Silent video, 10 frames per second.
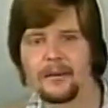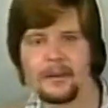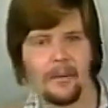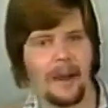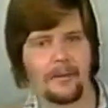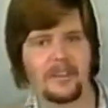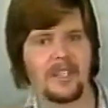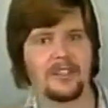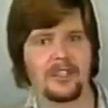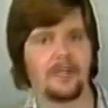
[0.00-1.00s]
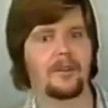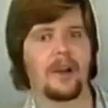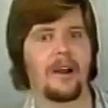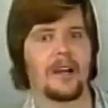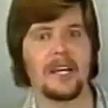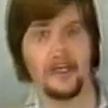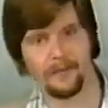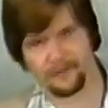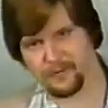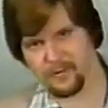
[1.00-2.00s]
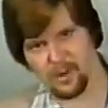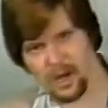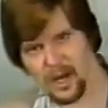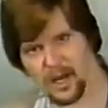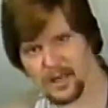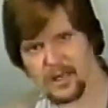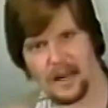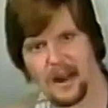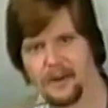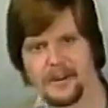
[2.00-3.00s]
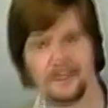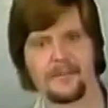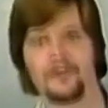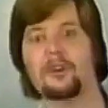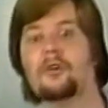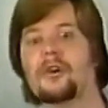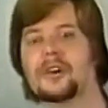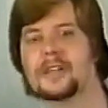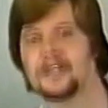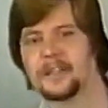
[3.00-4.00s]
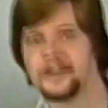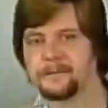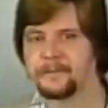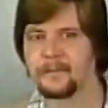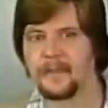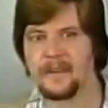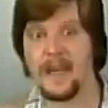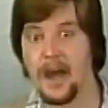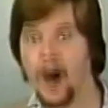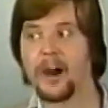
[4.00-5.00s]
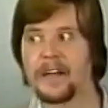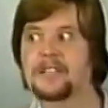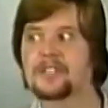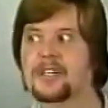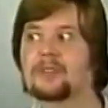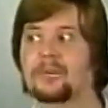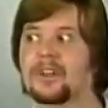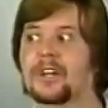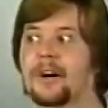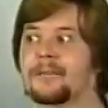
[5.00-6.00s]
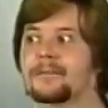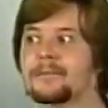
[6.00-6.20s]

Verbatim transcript: When the Bible says children are a gift from God and the inheritance of the Lord, they are his children, you know.